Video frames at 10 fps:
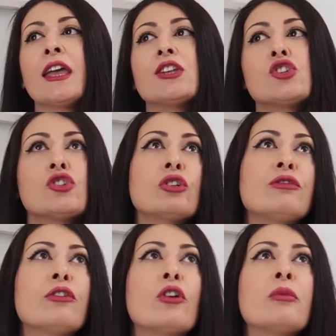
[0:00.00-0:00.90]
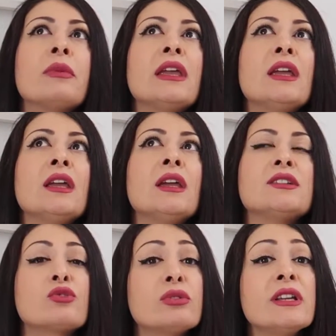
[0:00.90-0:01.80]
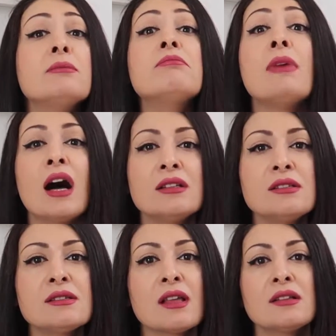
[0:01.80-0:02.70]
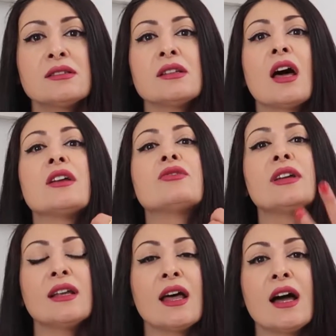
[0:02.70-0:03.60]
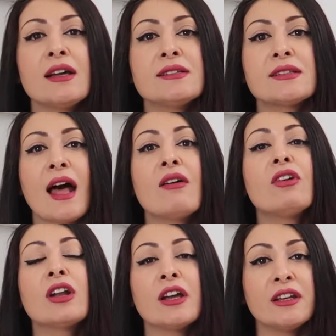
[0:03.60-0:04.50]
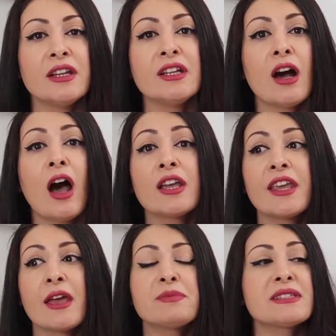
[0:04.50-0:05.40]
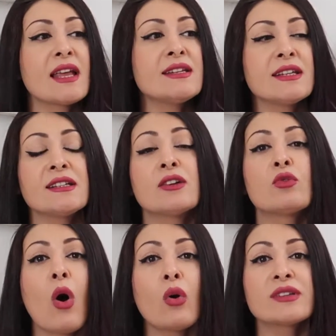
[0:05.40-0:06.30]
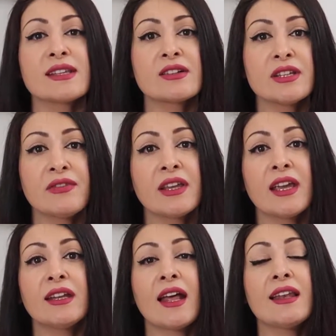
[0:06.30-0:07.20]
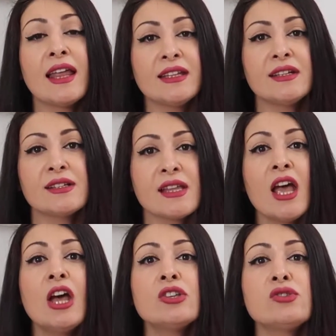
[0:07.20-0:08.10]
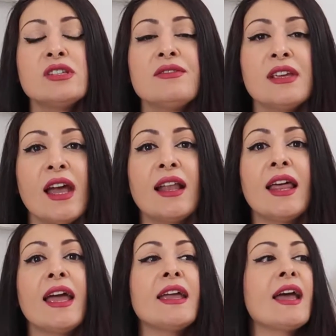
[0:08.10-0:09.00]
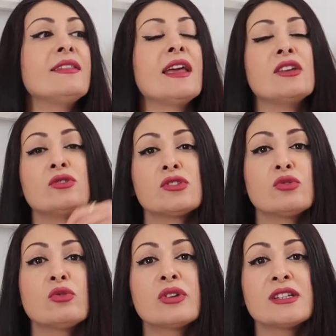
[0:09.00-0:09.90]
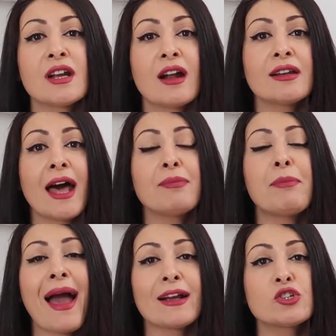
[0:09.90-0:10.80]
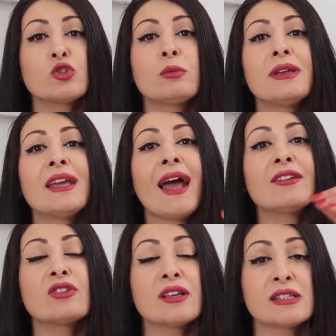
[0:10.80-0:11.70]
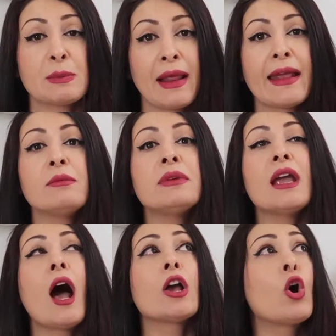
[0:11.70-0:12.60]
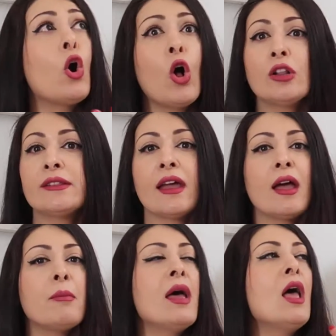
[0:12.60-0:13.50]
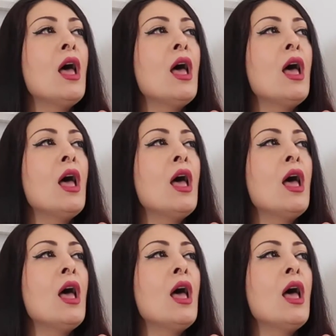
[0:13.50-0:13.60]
It took for me 3 months until I realized that what I need. I kept sending the wrong certificate and letters to DVLA, and they used to return that back to me and explain me. I called them.